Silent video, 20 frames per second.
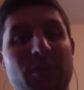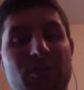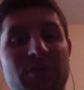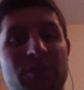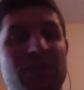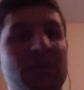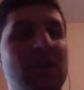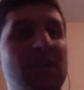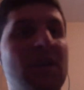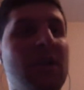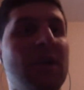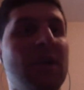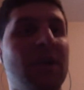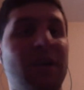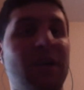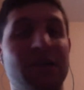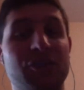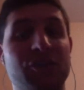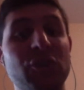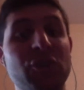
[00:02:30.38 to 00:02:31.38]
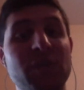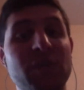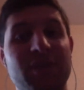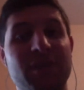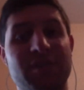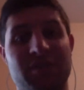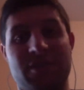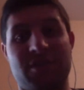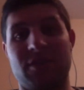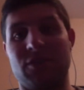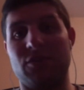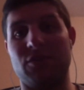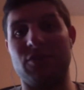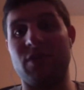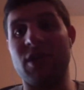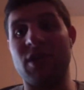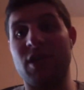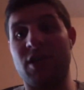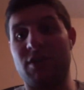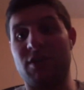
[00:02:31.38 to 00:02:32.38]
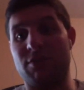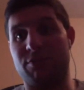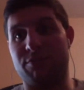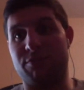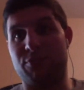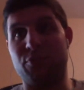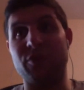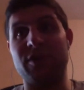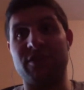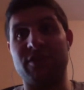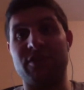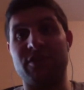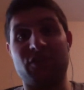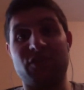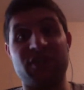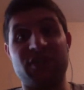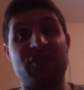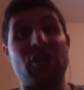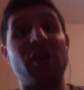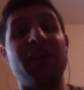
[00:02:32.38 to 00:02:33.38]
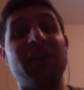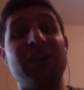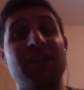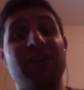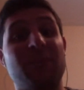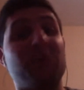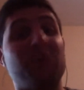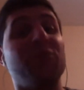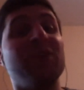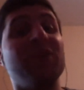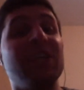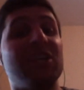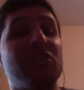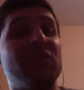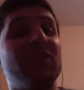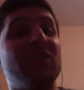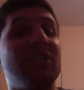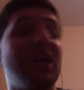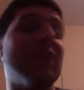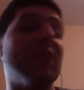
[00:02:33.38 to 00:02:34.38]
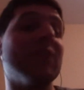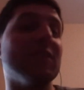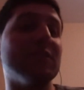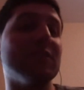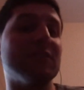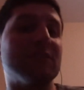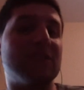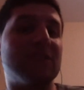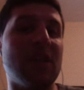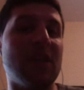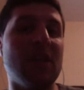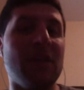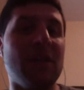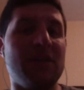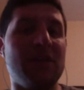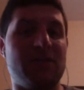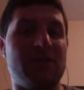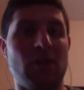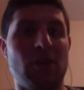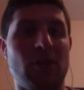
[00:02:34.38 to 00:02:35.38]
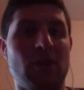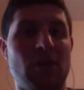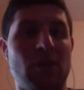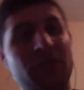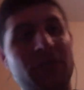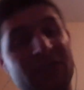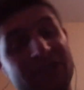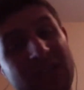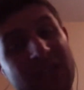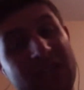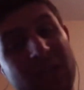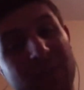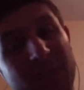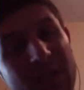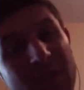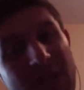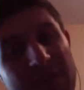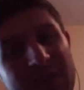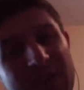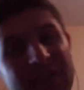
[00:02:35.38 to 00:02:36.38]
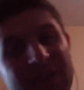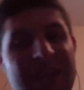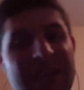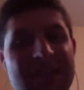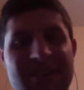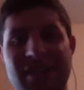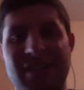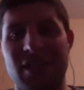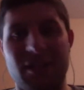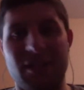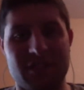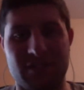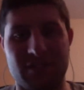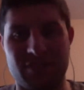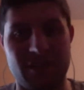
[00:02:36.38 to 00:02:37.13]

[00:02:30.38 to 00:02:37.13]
post-treatment to returning to pre-injury levels. Mm-hmm. So, for example, I think ACL is a